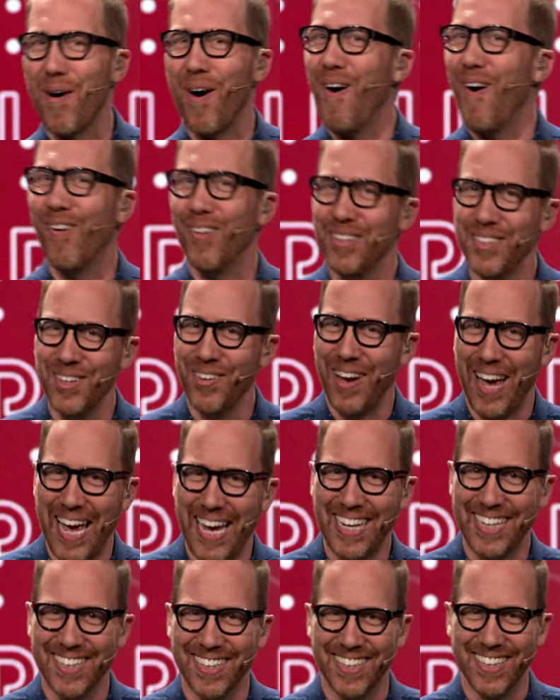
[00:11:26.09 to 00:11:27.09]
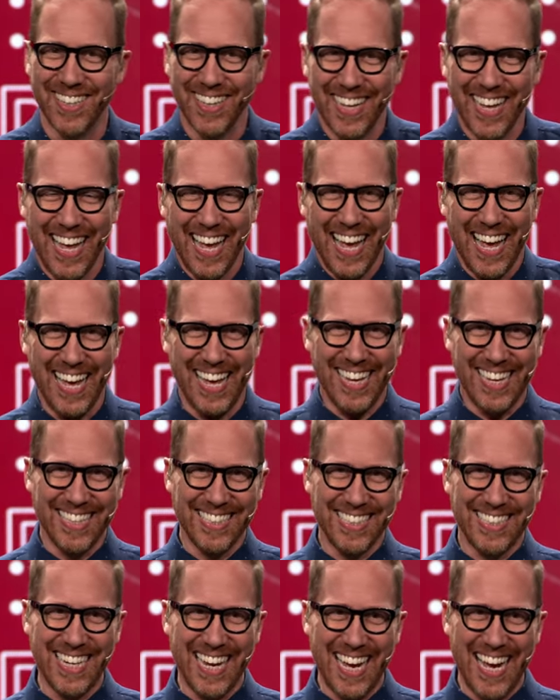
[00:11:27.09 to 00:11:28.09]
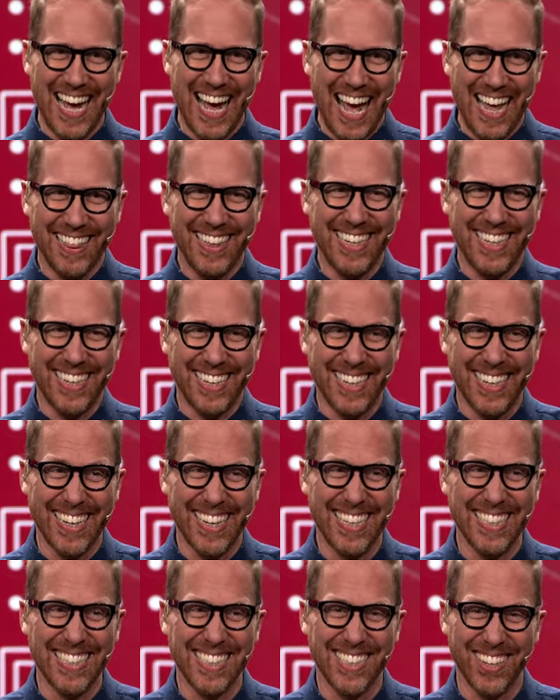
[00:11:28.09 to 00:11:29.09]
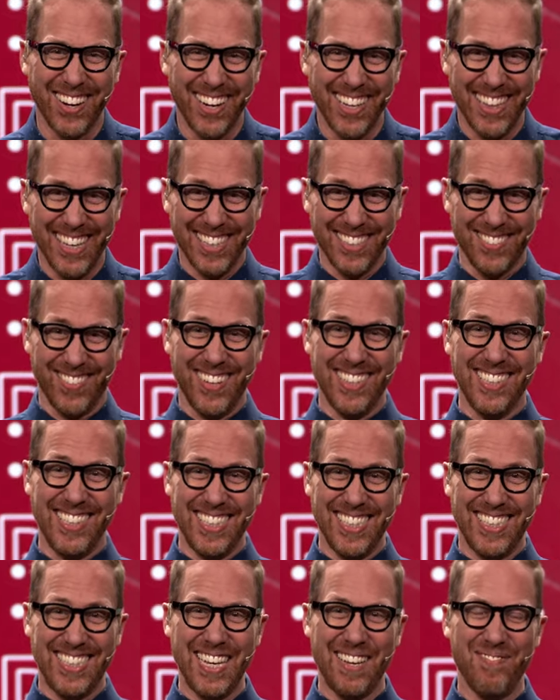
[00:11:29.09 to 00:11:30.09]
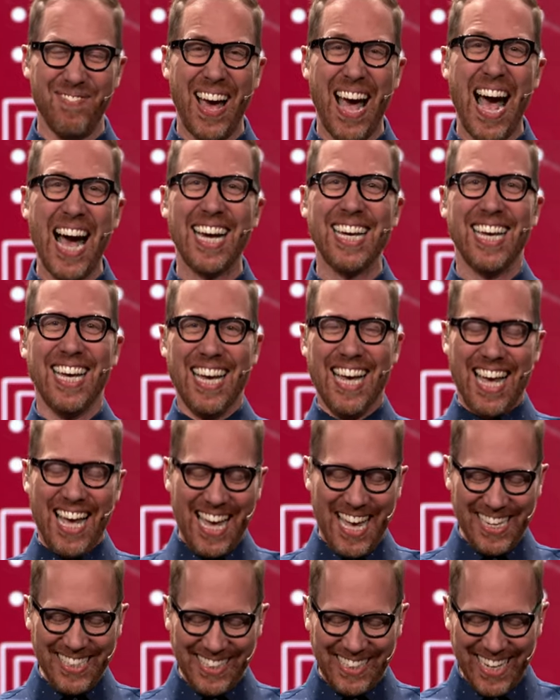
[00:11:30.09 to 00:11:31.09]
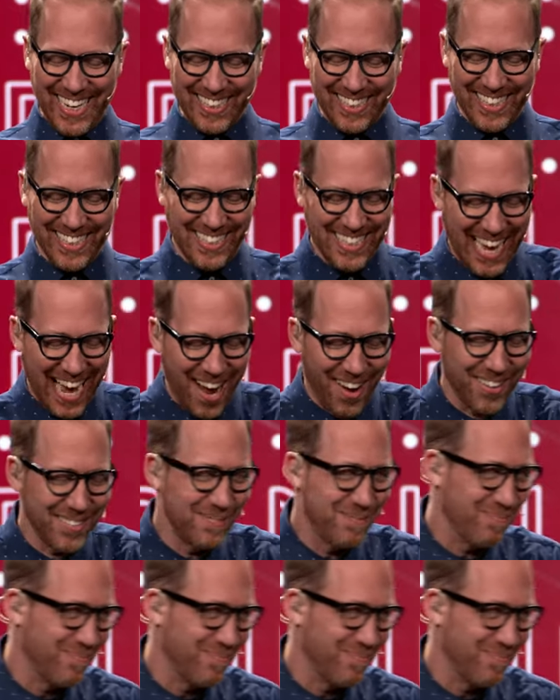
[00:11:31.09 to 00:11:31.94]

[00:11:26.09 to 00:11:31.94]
a whole new angle. And uh, I think you're going to enjoy this. Why don't you sit back and check this out?